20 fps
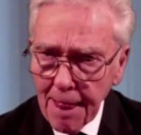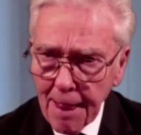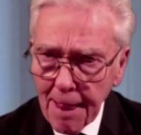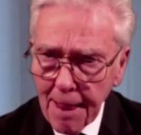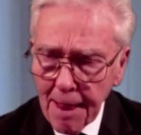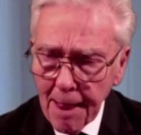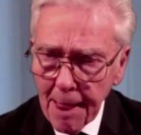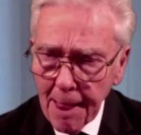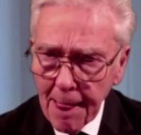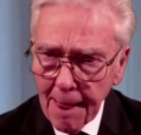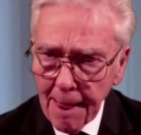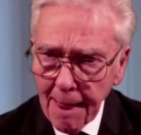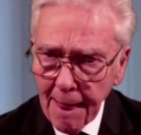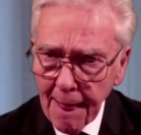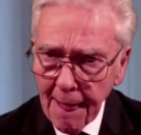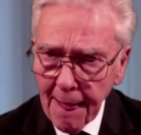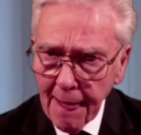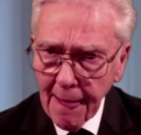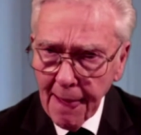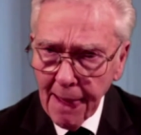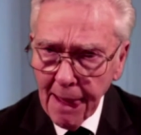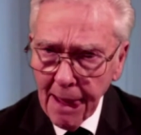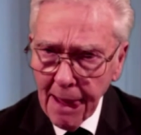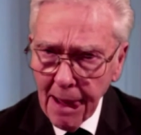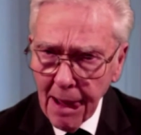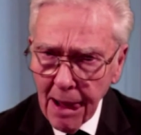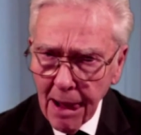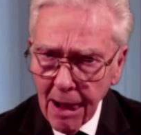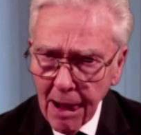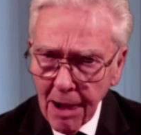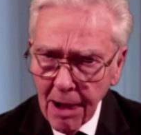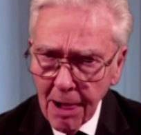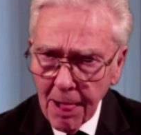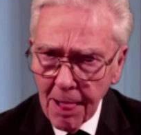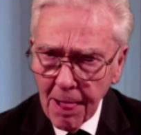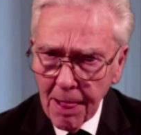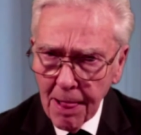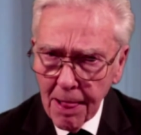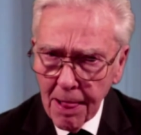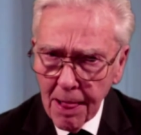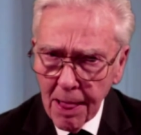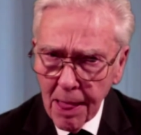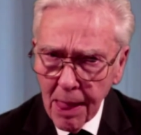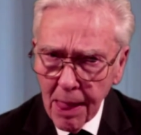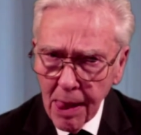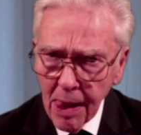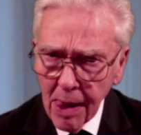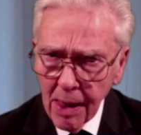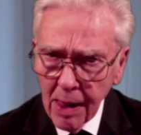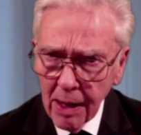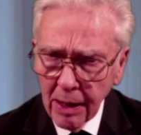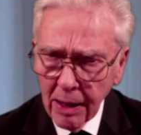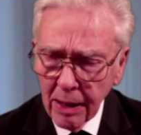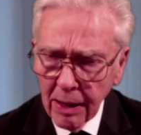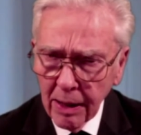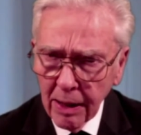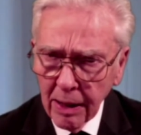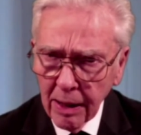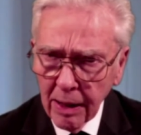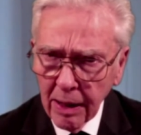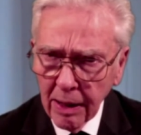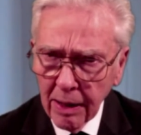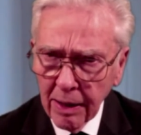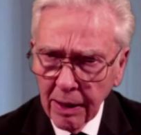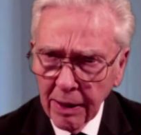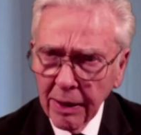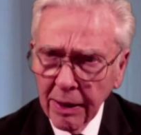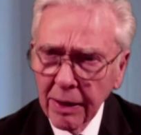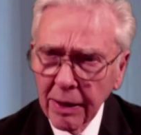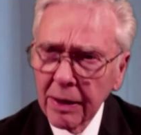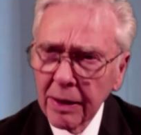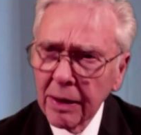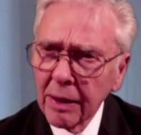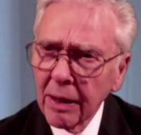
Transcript: And just so that I understand, the acronym for